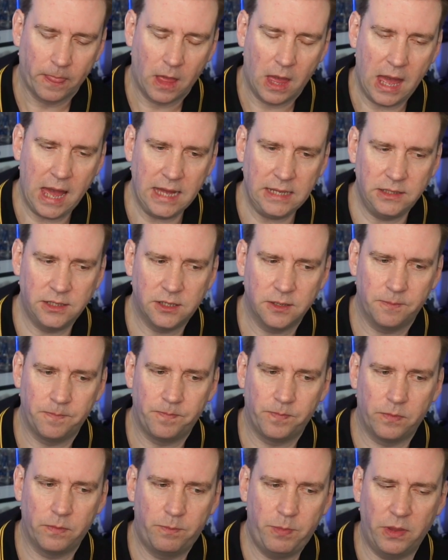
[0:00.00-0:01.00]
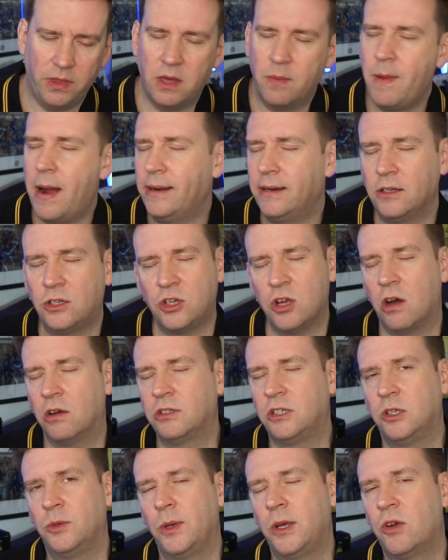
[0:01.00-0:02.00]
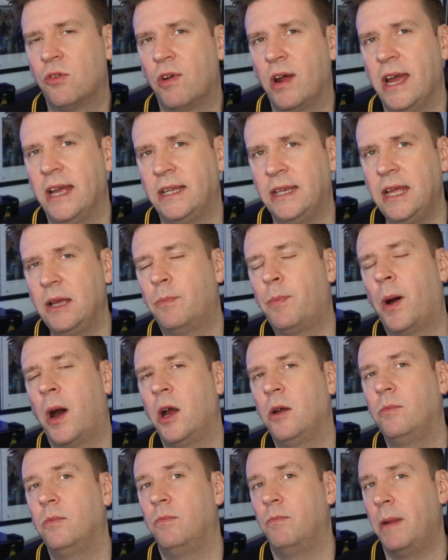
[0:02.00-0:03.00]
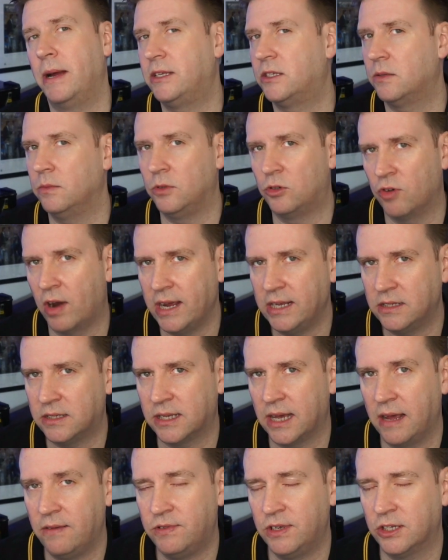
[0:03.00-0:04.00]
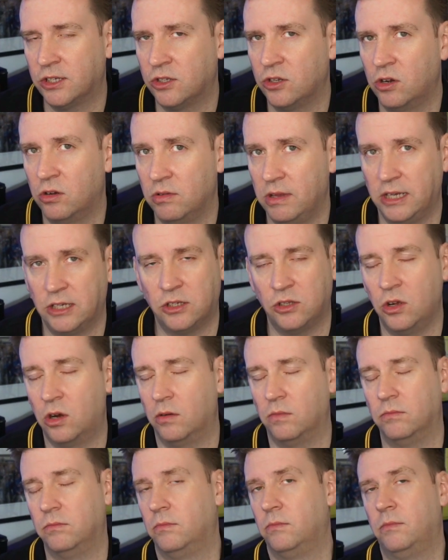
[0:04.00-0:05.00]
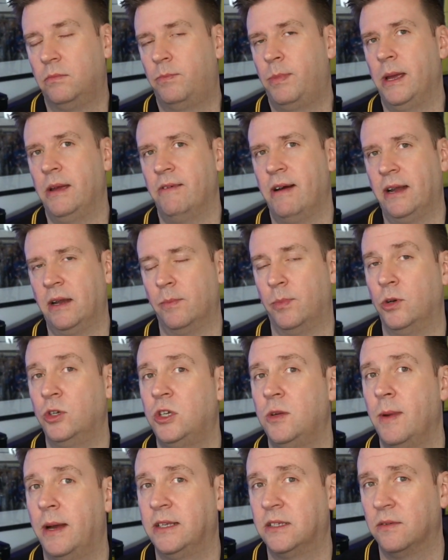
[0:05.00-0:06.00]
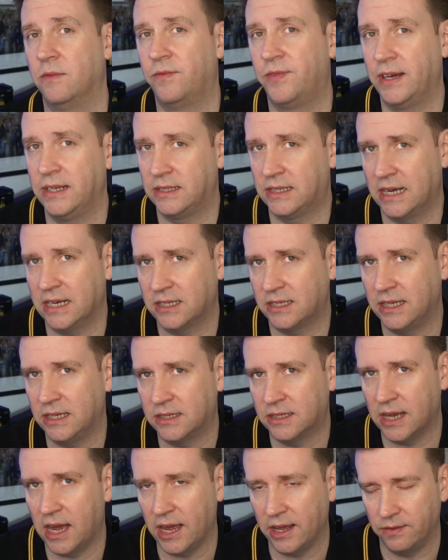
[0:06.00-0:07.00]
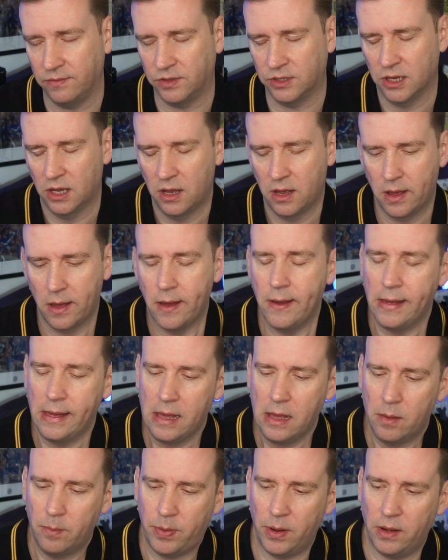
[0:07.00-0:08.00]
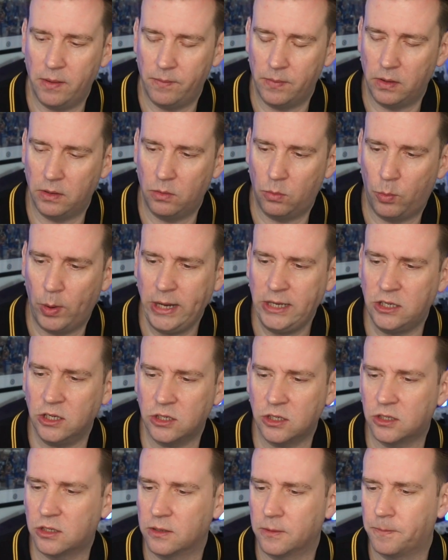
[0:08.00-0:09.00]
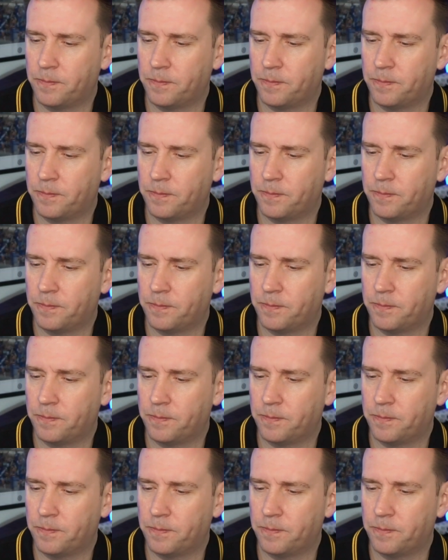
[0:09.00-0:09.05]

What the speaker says: But the amount of chances we created, Nick Pope made some great saves. Let's not beat around the bush. He made some fantastic saves. But we just